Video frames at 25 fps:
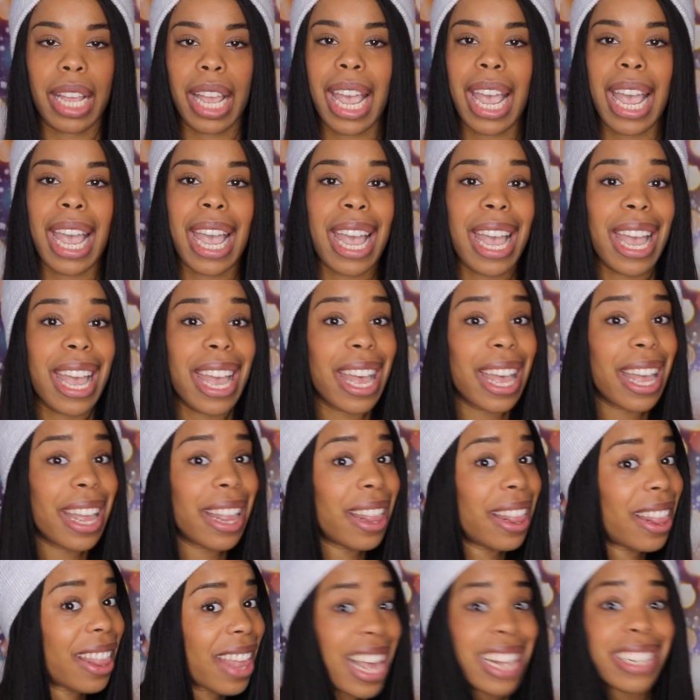
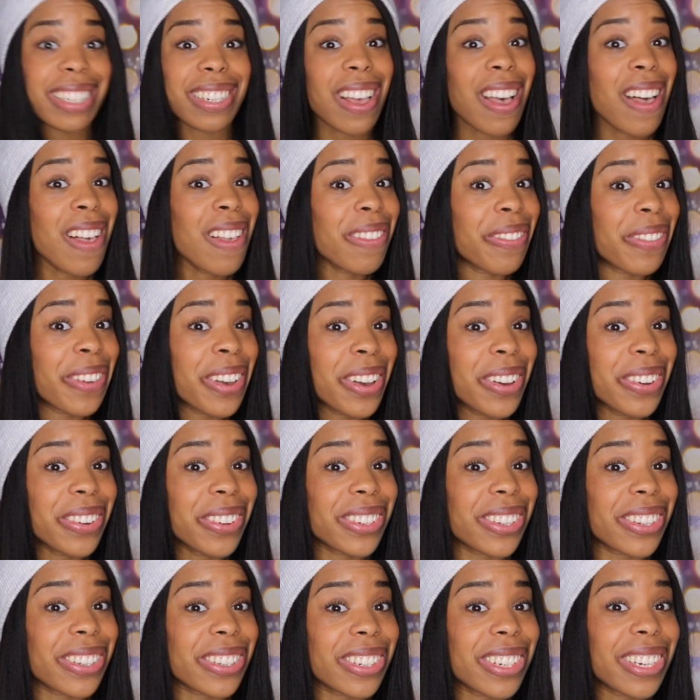And that's all,
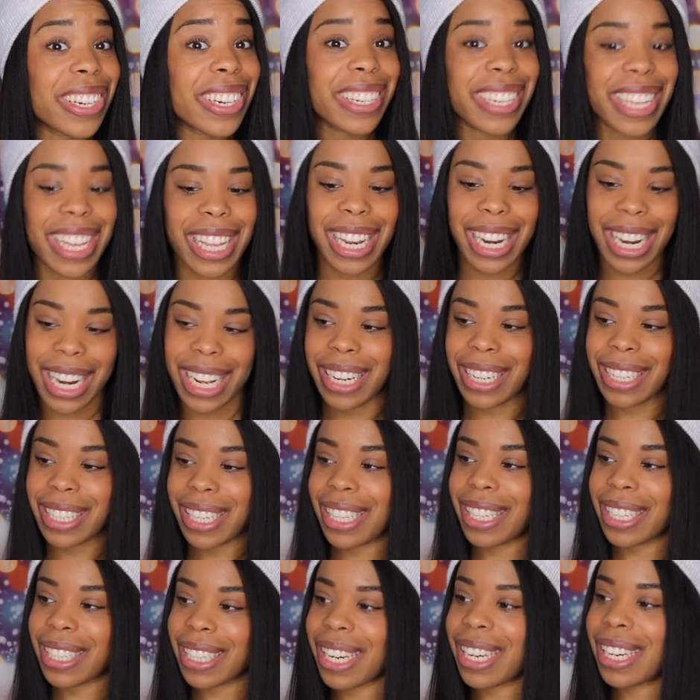folks. Dun, dun,
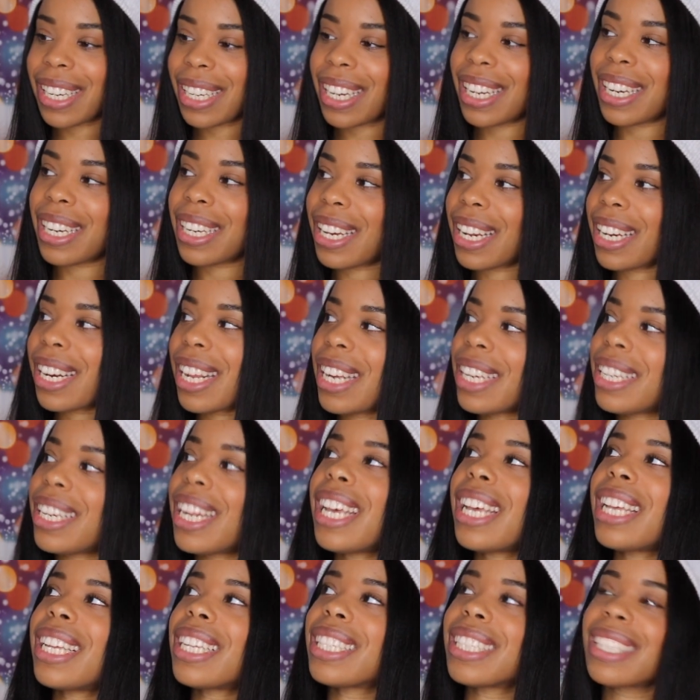dun, dun, dun, dun,
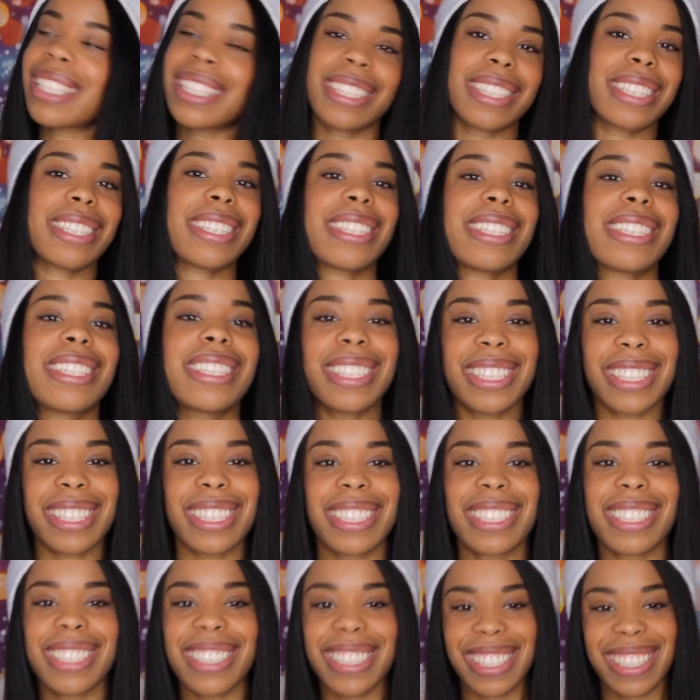
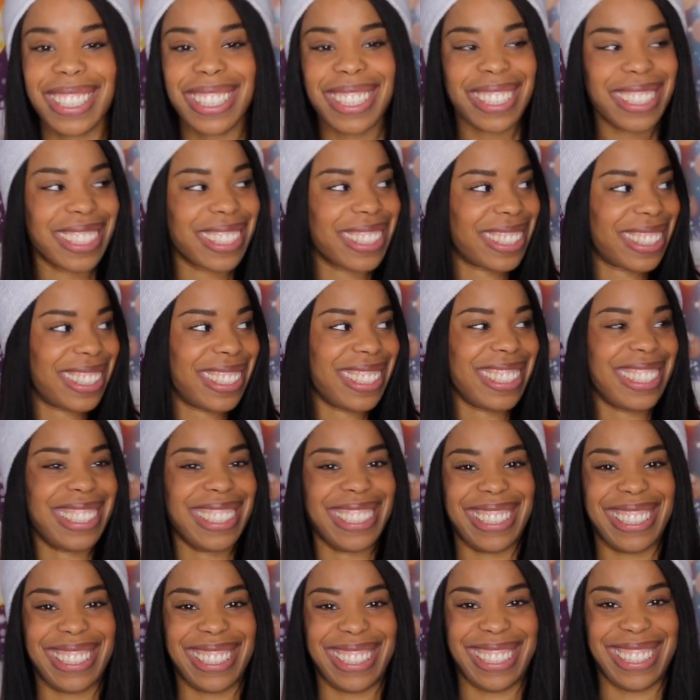dun.
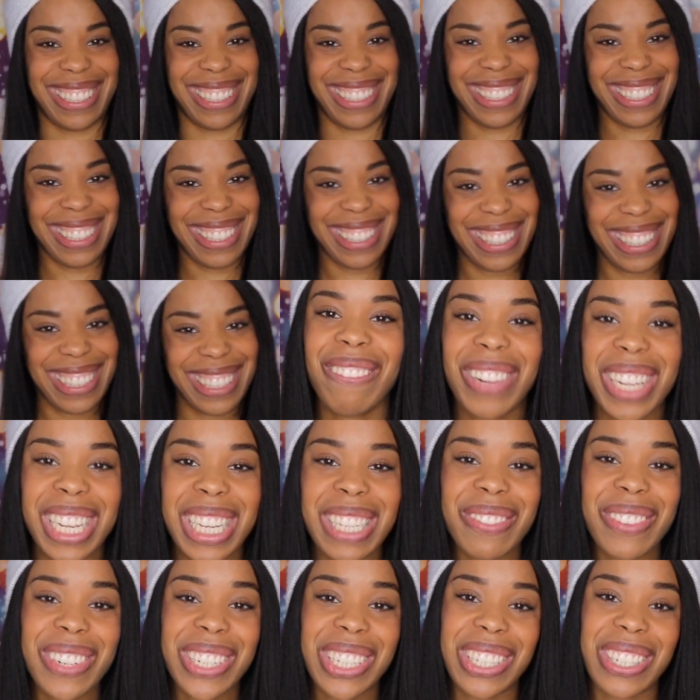
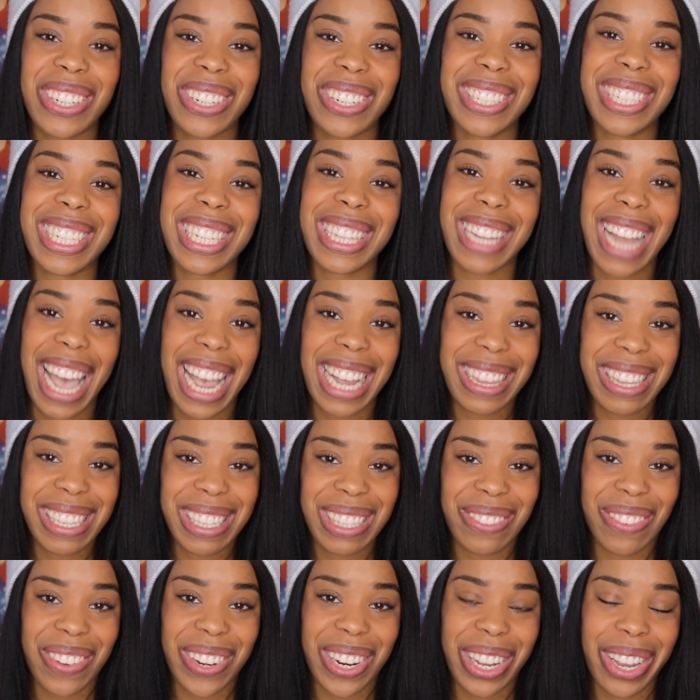Please be sure to like
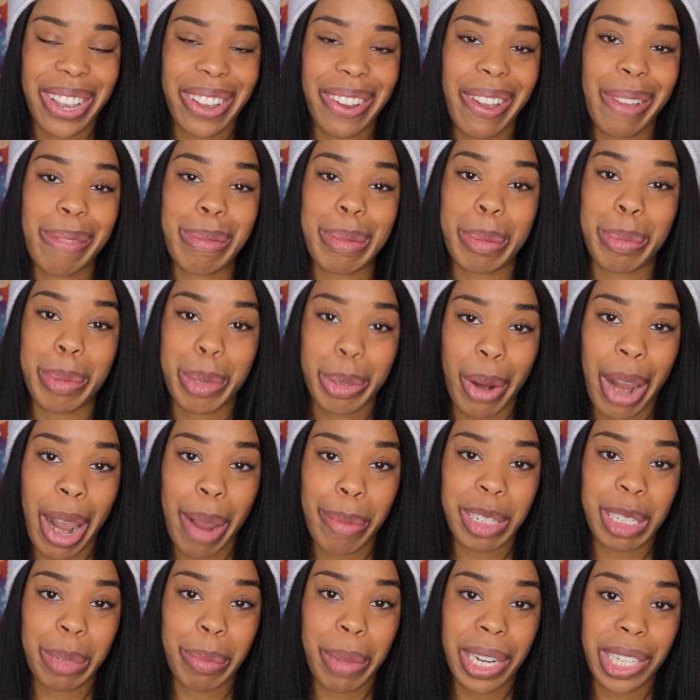this video and
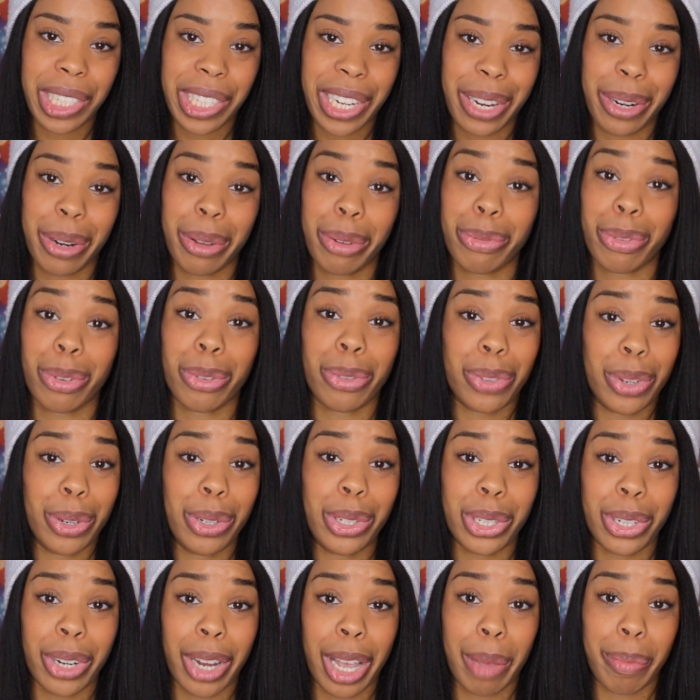subscribe to my channel for
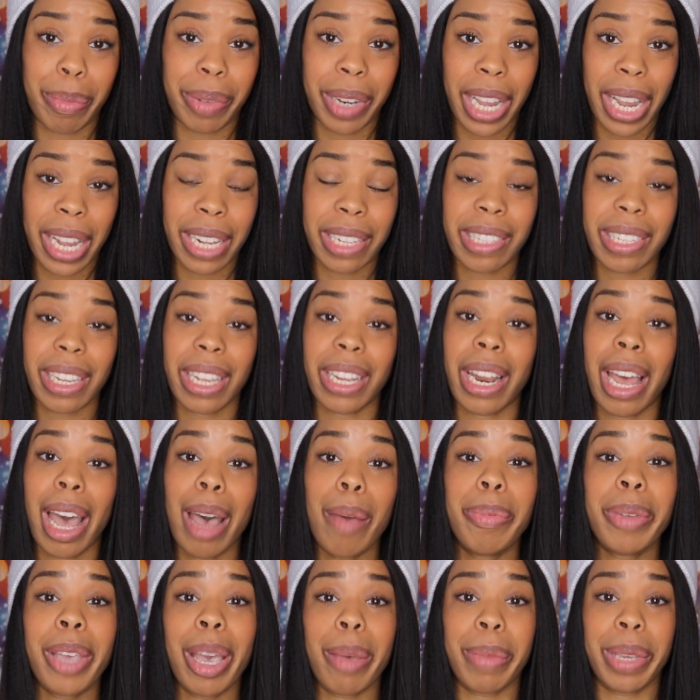future updates and
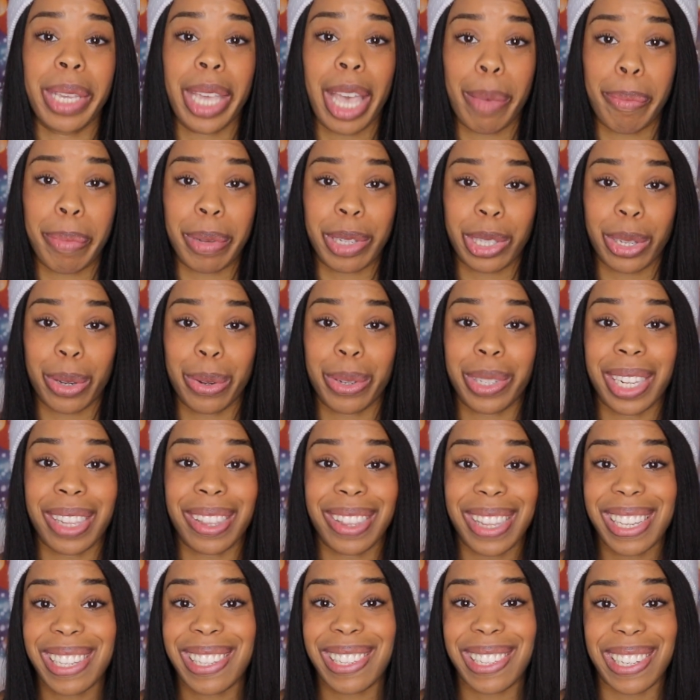upcoming episodes in
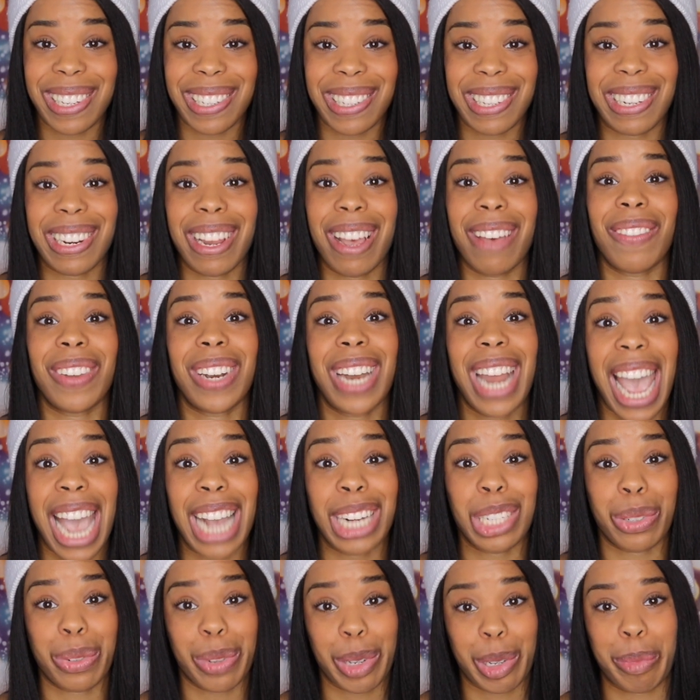this season of An
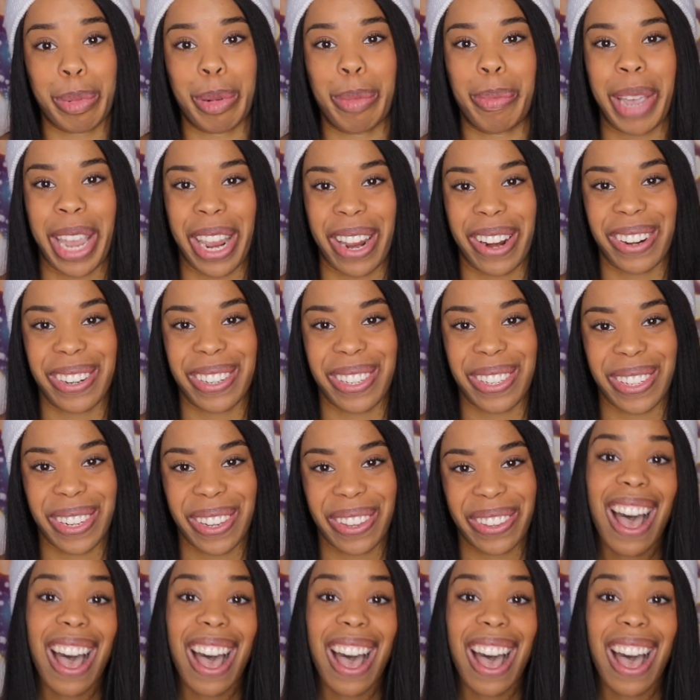Actress Prepares.